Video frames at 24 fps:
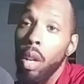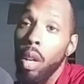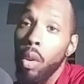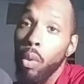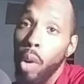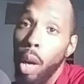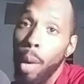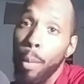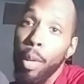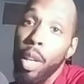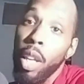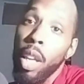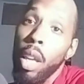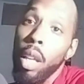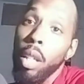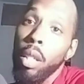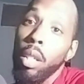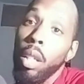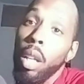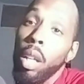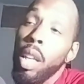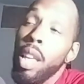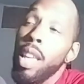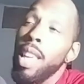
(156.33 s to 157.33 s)
Robert
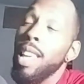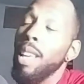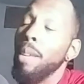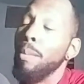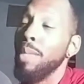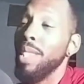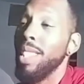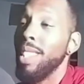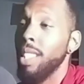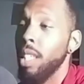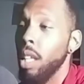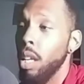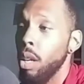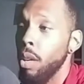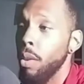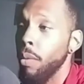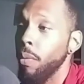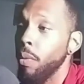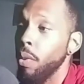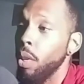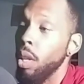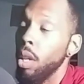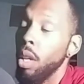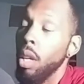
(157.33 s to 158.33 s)
Kiyosaki
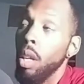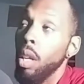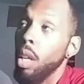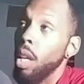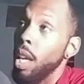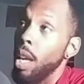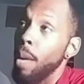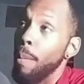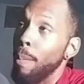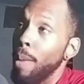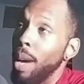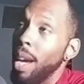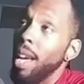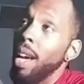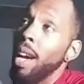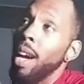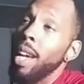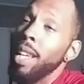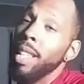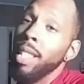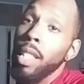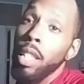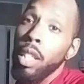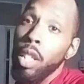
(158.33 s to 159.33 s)
himself in my
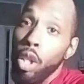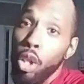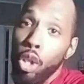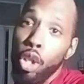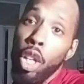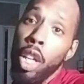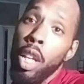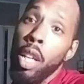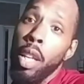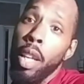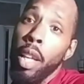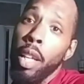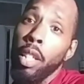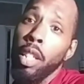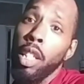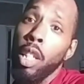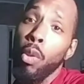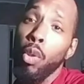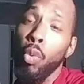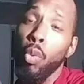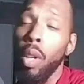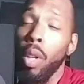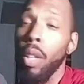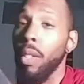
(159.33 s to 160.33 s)
eyes, is a genius. It
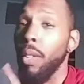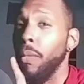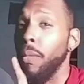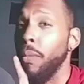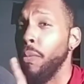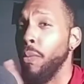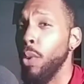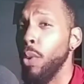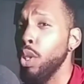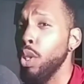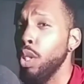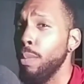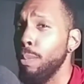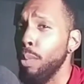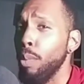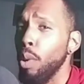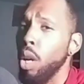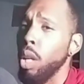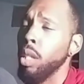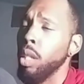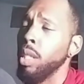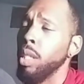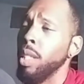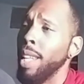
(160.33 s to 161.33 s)
was one of the first
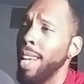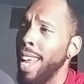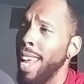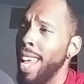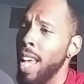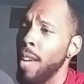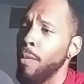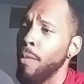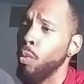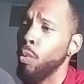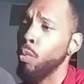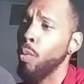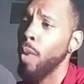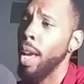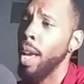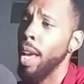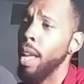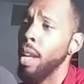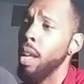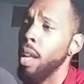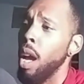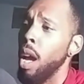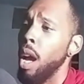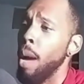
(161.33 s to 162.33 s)
books that I ever
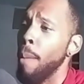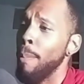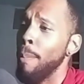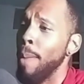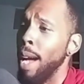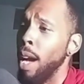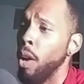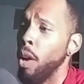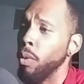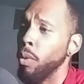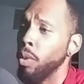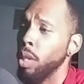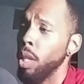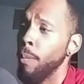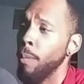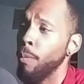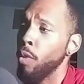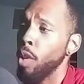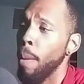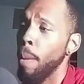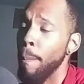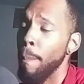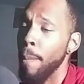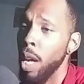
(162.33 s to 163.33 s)
read about
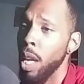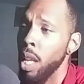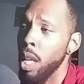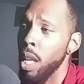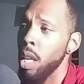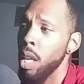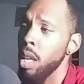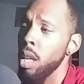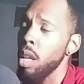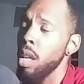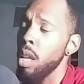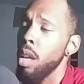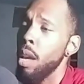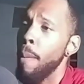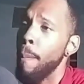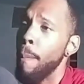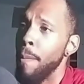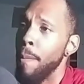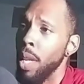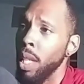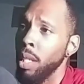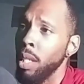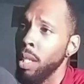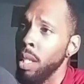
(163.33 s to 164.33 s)
money,
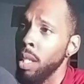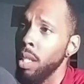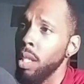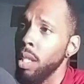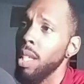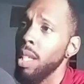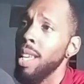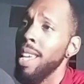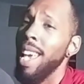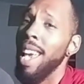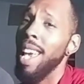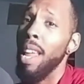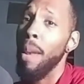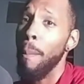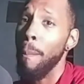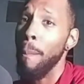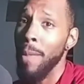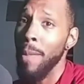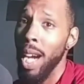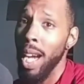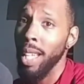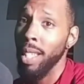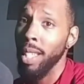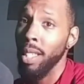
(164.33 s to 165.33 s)
business, and
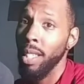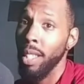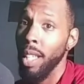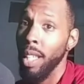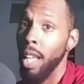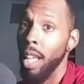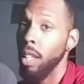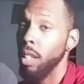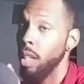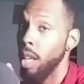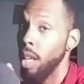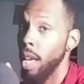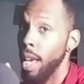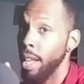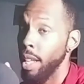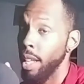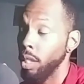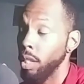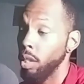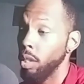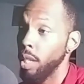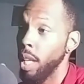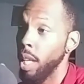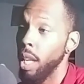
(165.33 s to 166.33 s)
mindset. And
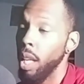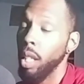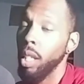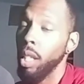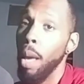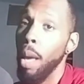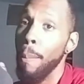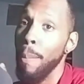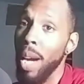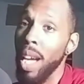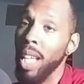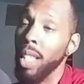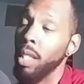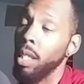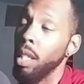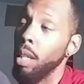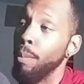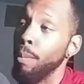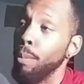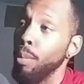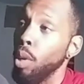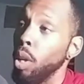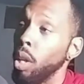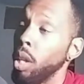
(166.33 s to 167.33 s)
it's technically a
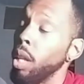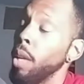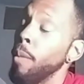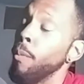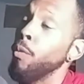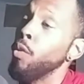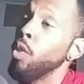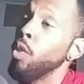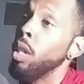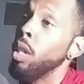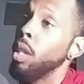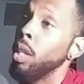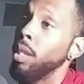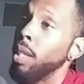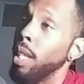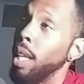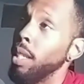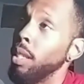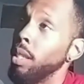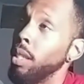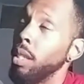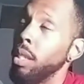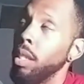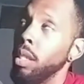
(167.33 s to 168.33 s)
mindset book
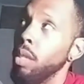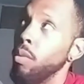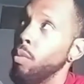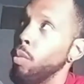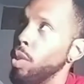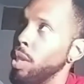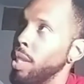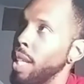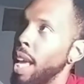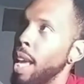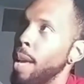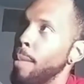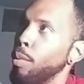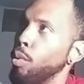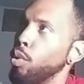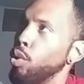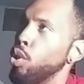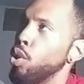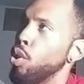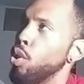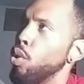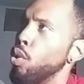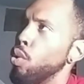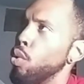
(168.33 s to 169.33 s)
that was able
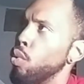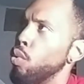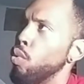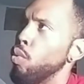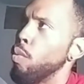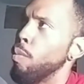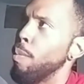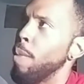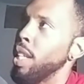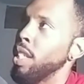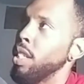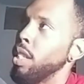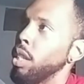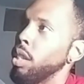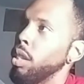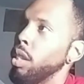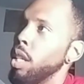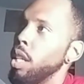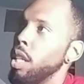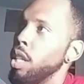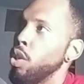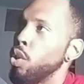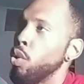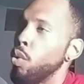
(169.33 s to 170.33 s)
to
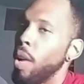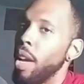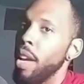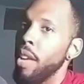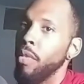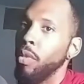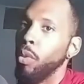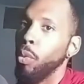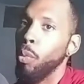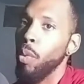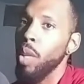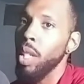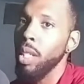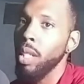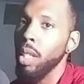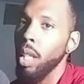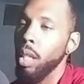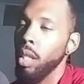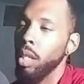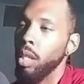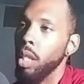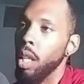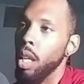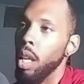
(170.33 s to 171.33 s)
basically do a
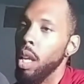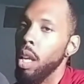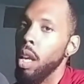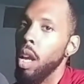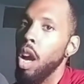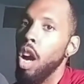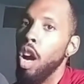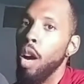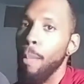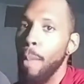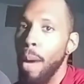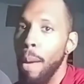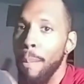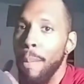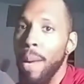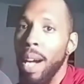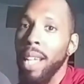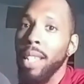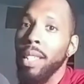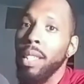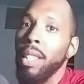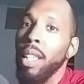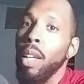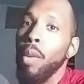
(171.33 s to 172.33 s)
360 on my
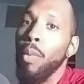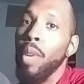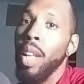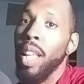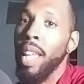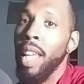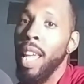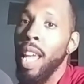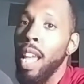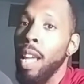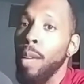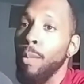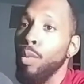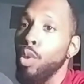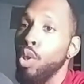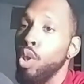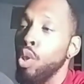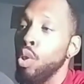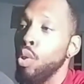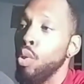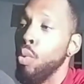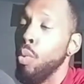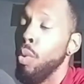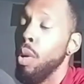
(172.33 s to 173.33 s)
mindset when it came
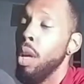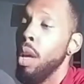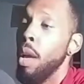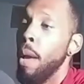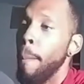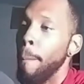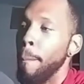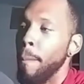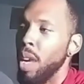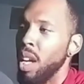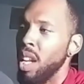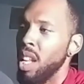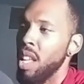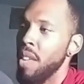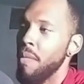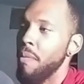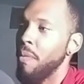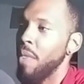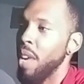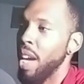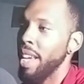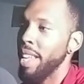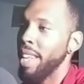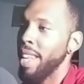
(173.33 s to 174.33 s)
to money,
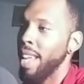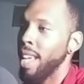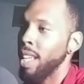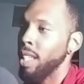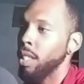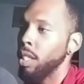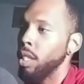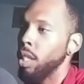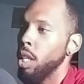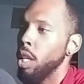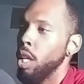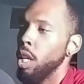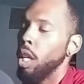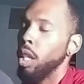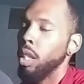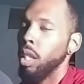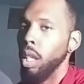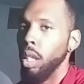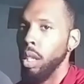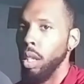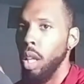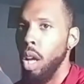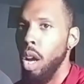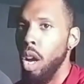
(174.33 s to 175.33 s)
finance,
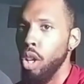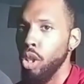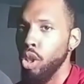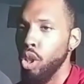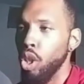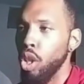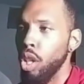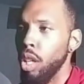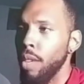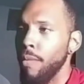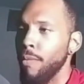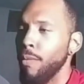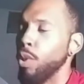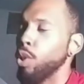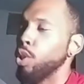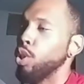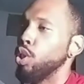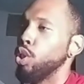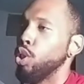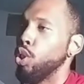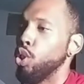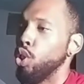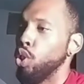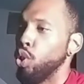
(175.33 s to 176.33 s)
the long term
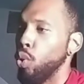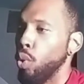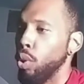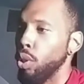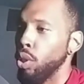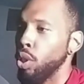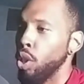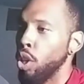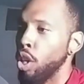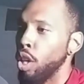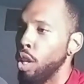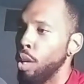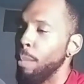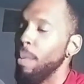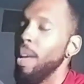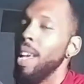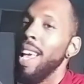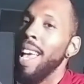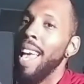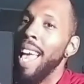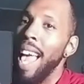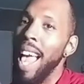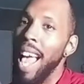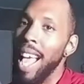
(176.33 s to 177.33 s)
versus the short term,
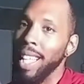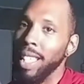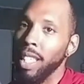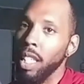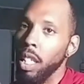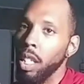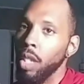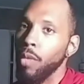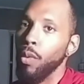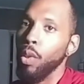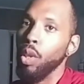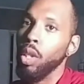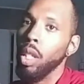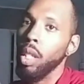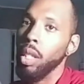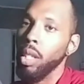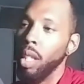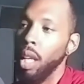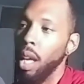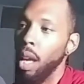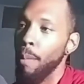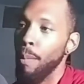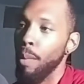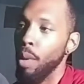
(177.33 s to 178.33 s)
assets versus
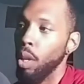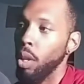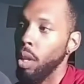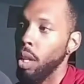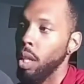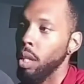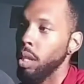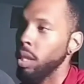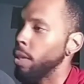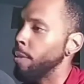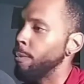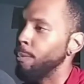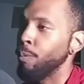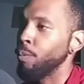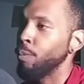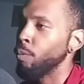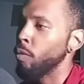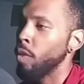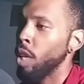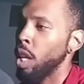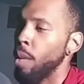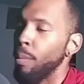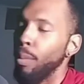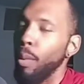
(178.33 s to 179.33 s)
liabilities.
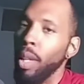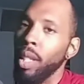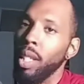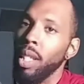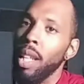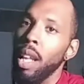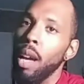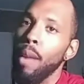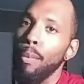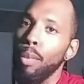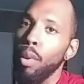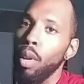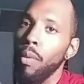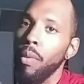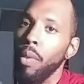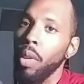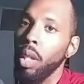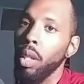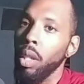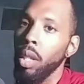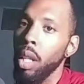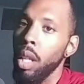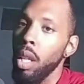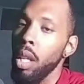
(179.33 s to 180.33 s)
He breaks it down
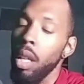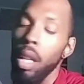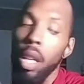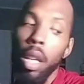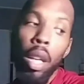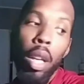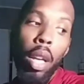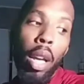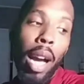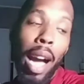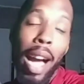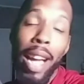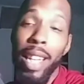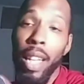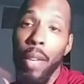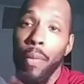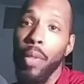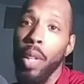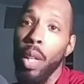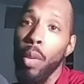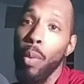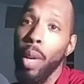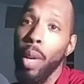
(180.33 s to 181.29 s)
perfectly. I definitely